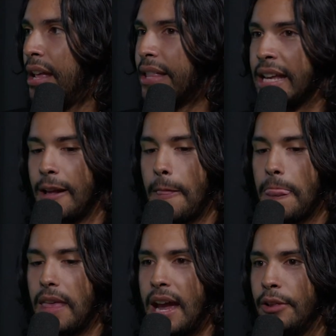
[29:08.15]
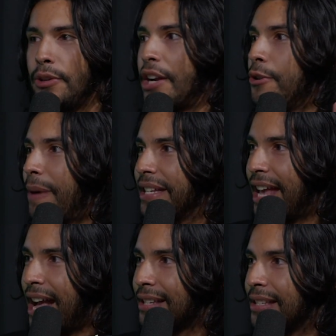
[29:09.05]
Like, I learned how to do my
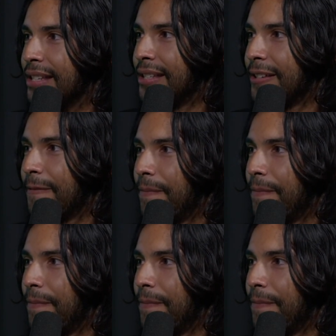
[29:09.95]
taxes.